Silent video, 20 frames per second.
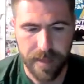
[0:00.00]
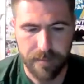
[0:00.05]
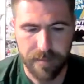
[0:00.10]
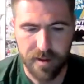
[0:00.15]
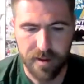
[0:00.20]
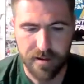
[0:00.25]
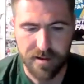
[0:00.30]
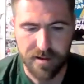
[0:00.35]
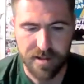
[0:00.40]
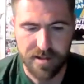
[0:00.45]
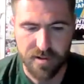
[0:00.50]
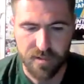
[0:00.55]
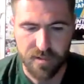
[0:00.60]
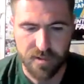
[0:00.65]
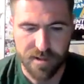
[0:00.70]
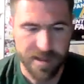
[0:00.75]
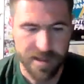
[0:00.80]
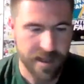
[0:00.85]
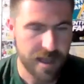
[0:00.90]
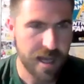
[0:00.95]
Middleton's
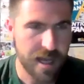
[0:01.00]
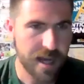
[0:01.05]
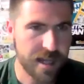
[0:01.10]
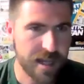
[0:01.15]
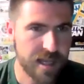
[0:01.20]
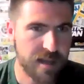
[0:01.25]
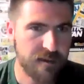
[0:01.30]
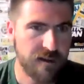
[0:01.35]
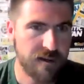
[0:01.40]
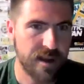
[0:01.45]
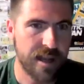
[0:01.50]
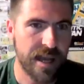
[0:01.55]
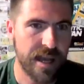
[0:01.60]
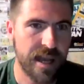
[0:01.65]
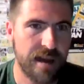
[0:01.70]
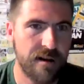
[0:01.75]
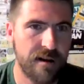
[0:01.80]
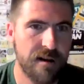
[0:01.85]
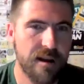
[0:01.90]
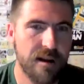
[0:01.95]
really locked in right
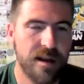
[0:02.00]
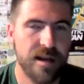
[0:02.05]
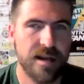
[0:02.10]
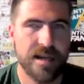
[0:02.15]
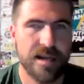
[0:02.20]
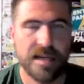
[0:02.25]
now.